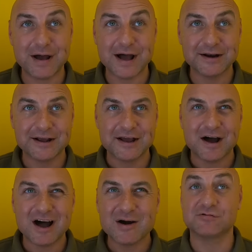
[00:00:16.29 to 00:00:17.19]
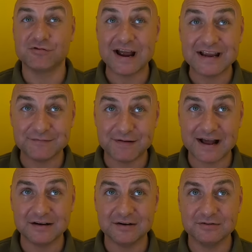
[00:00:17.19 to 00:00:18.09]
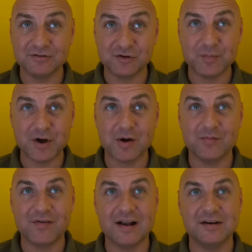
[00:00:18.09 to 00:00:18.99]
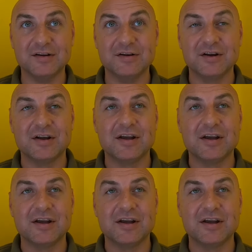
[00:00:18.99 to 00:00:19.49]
but it's great value, superb value.